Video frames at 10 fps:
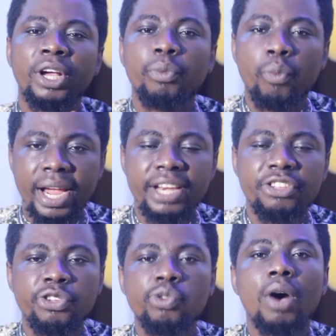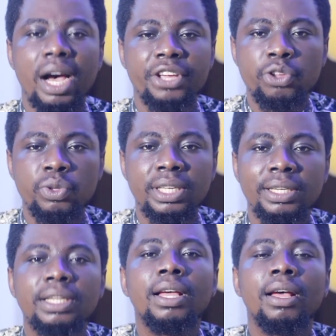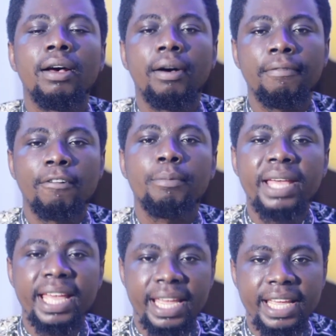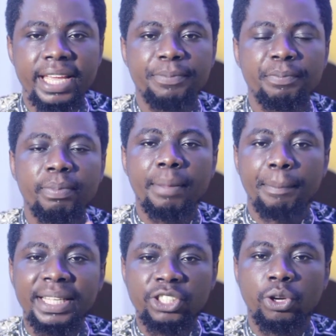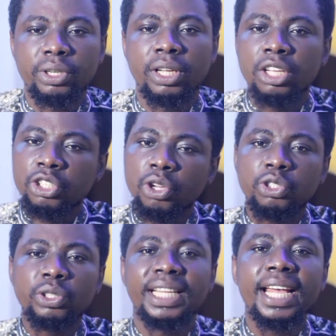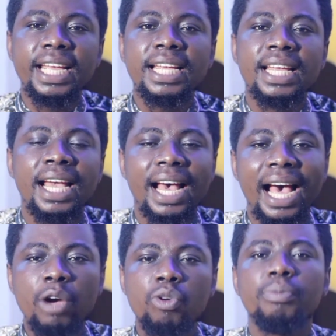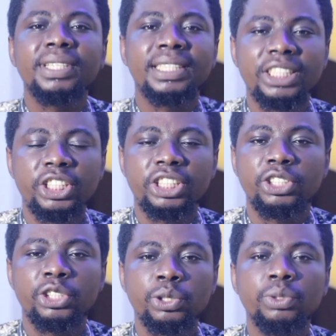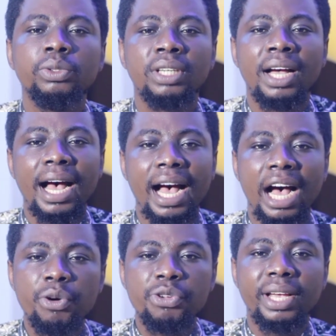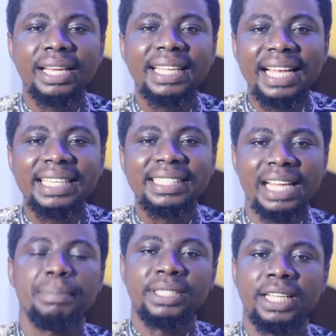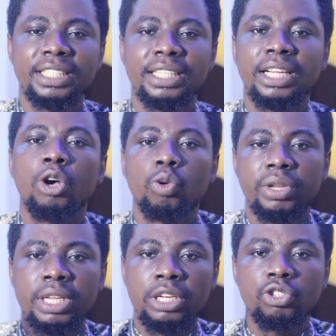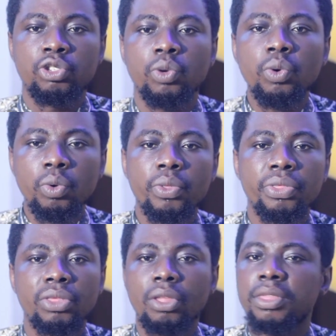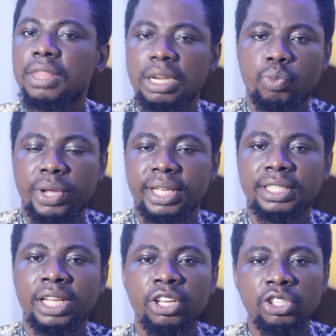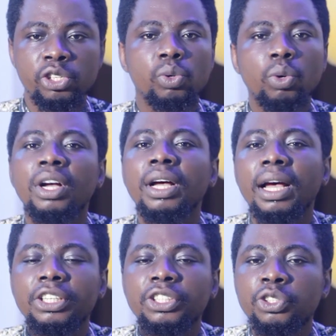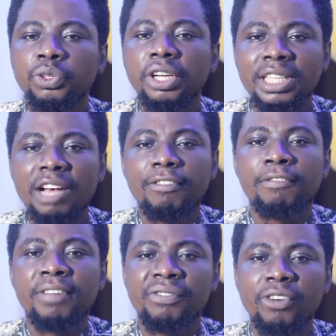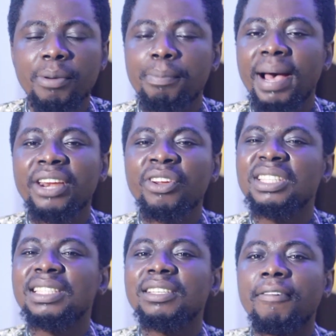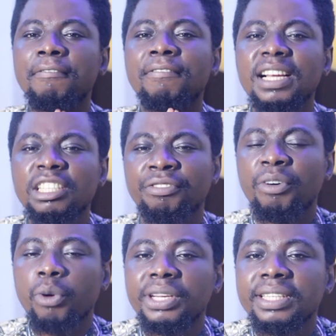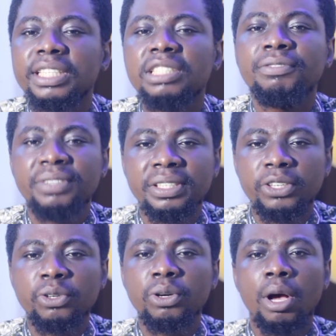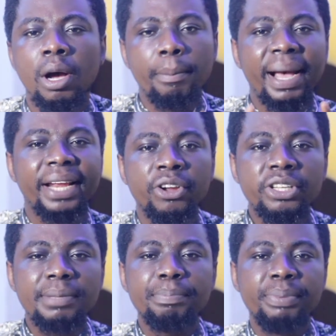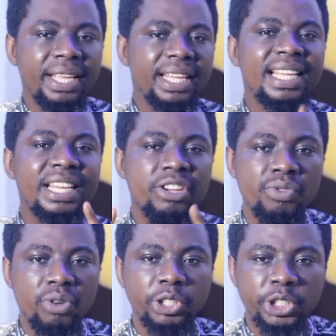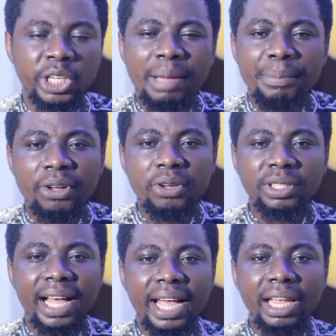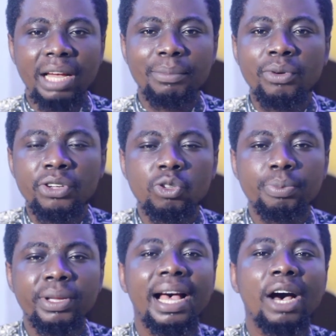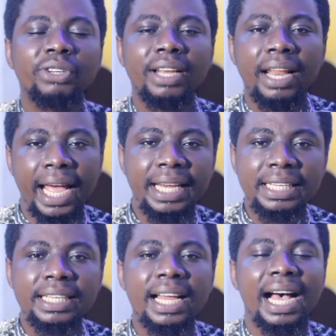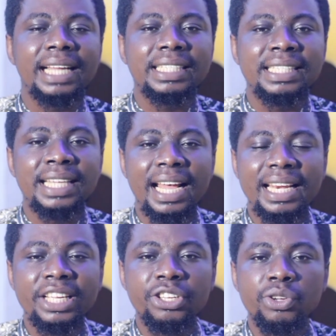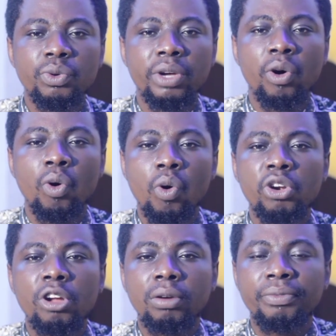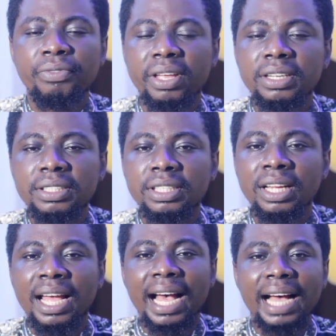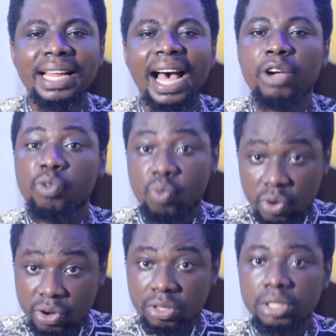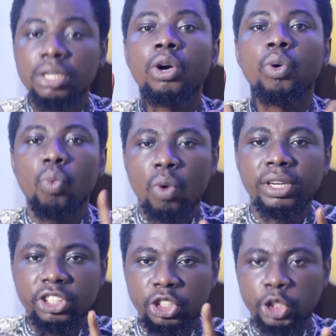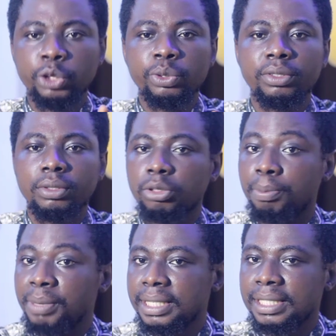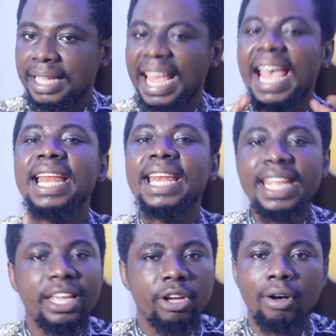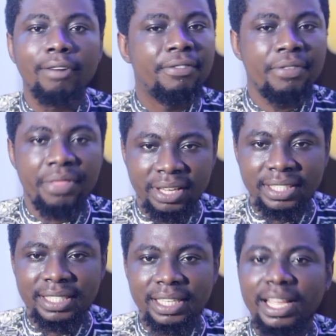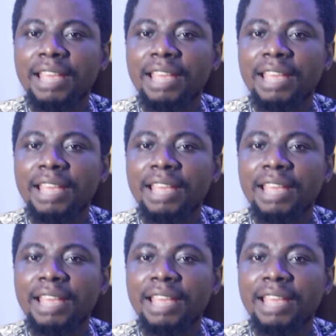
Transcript: when you are using from a method. So today I will be teaching you how you can get debited within 2 to 3 weeks. So do yourself a favor by not fast forwarding this video, by not being in a rush, because I am going to be outlining and telling you a whole lot of things, and I wouldn't want you to miss any of this